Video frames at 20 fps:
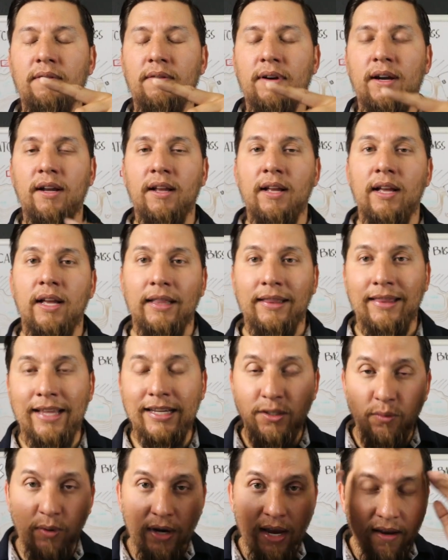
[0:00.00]
right?
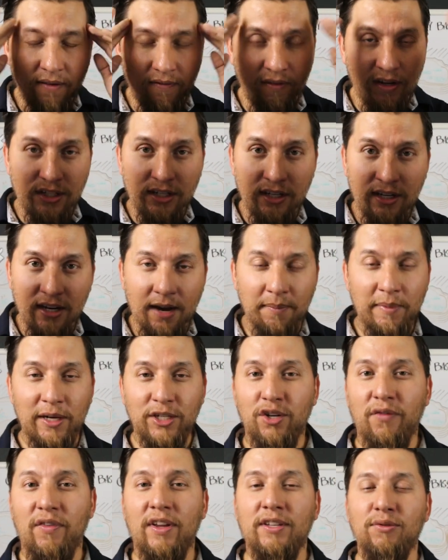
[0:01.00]
that's the way I envision it. I'm
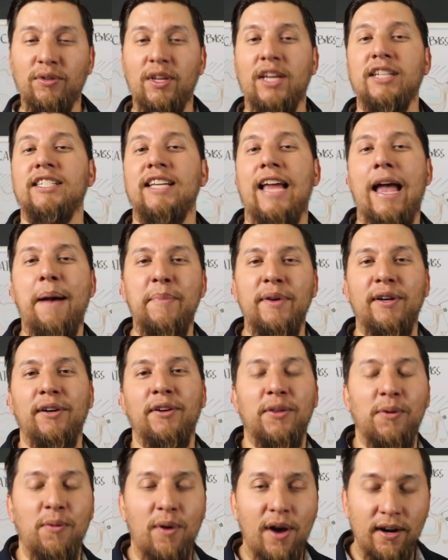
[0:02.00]
not sure if that's what's actually happening
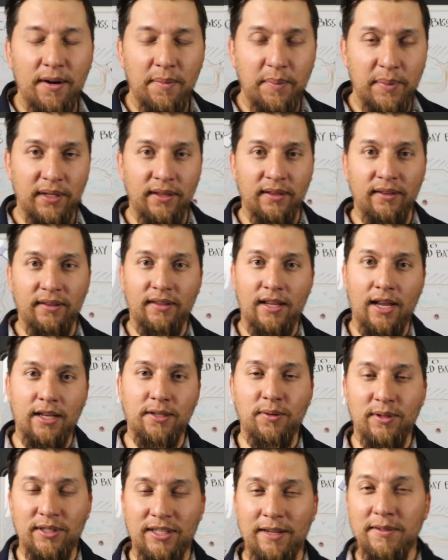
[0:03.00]
under the water, but
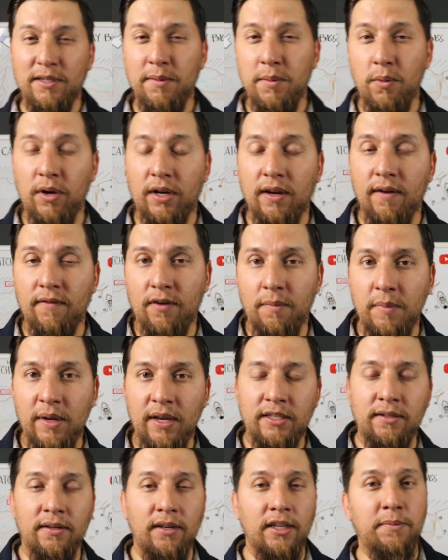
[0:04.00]
that's what seems to be working for
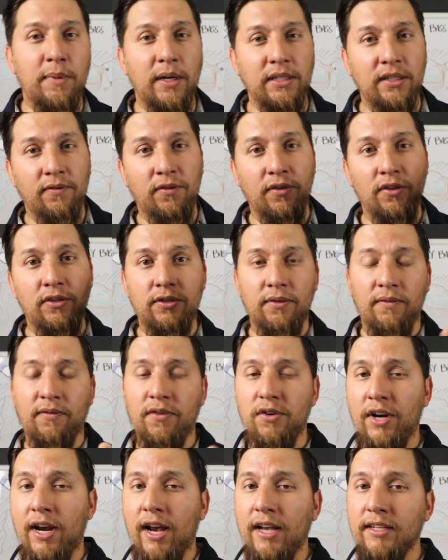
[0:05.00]
me, especially for the,
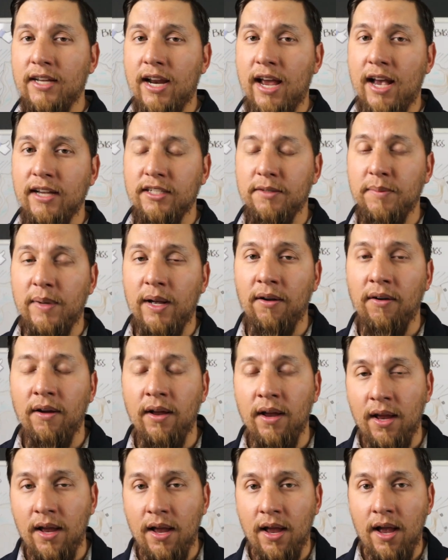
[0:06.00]
for you guys that asked about
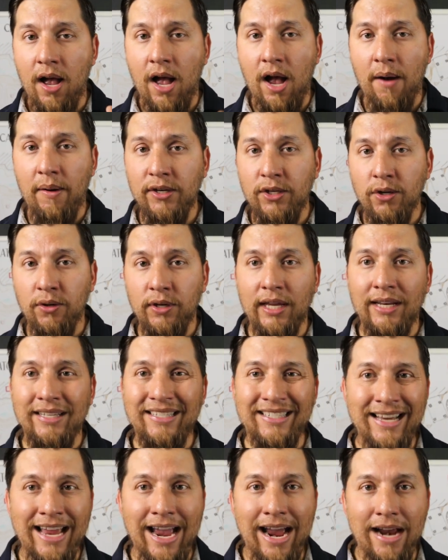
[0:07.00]
how I don't get
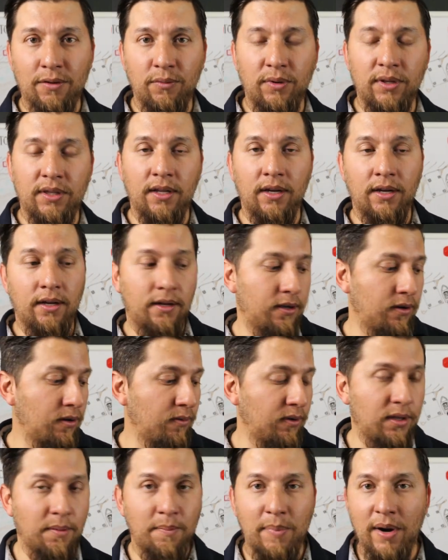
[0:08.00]
snagged with a,
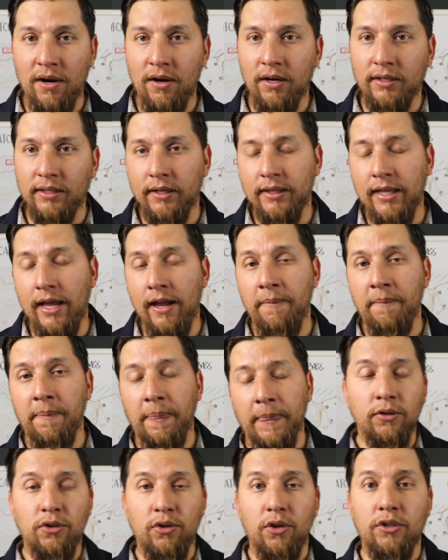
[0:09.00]
with a bare hook like that.
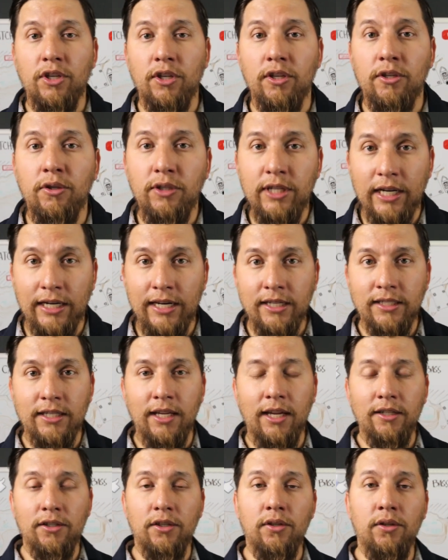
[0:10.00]
Cool, so those are the two techniques
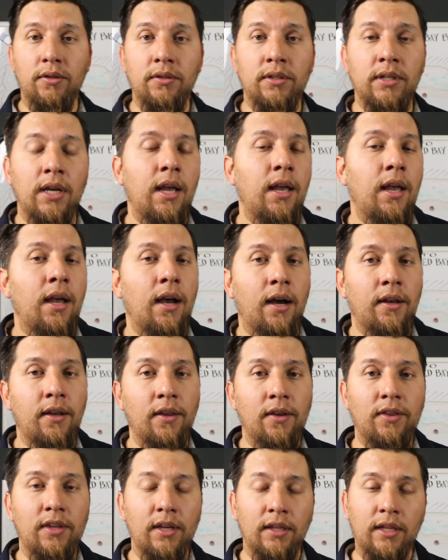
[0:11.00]
I like to use.
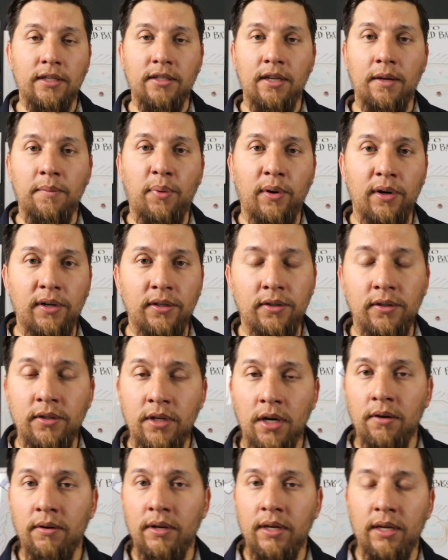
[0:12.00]
Another thing that's important to
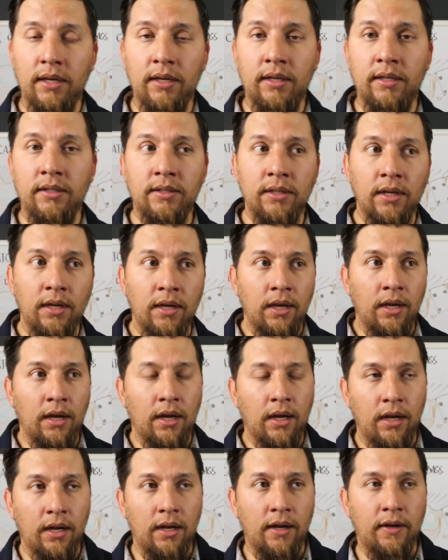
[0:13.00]
note is
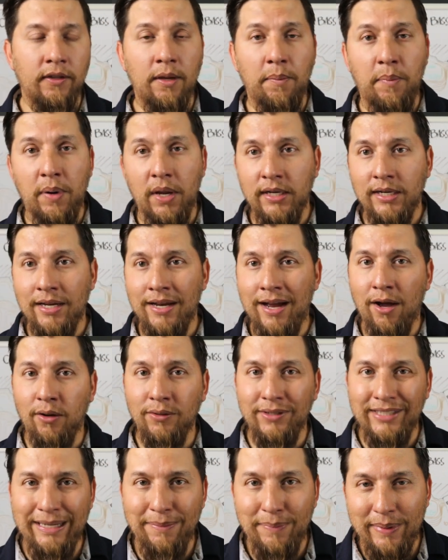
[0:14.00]
uh, depending on
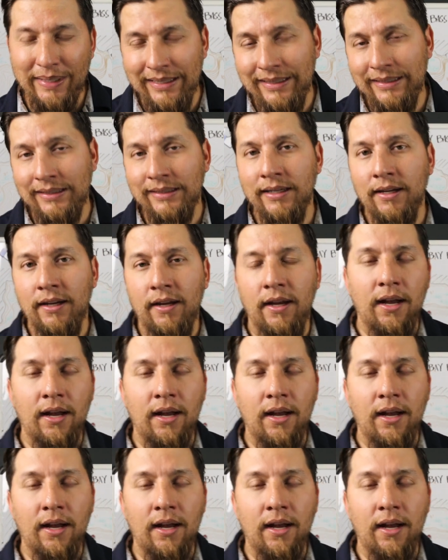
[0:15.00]
how deep it is,